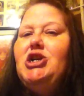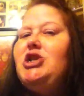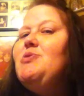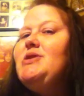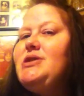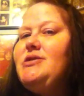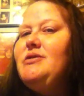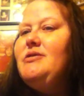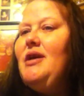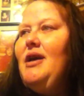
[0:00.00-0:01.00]
She was,
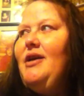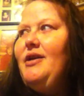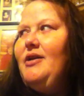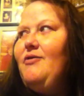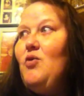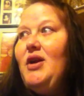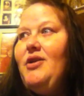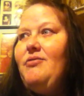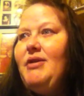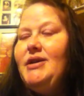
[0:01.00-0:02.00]
I think,
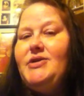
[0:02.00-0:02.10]
43.